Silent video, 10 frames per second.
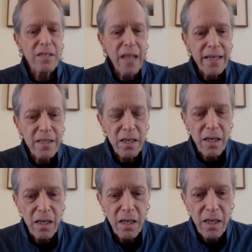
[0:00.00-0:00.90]
want
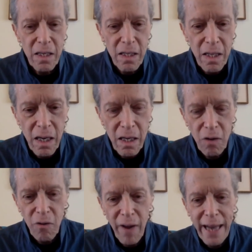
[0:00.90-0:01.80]
to
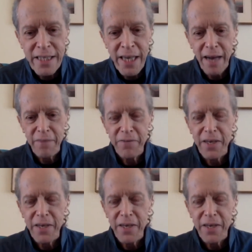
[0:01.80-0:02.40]
correct Jeff.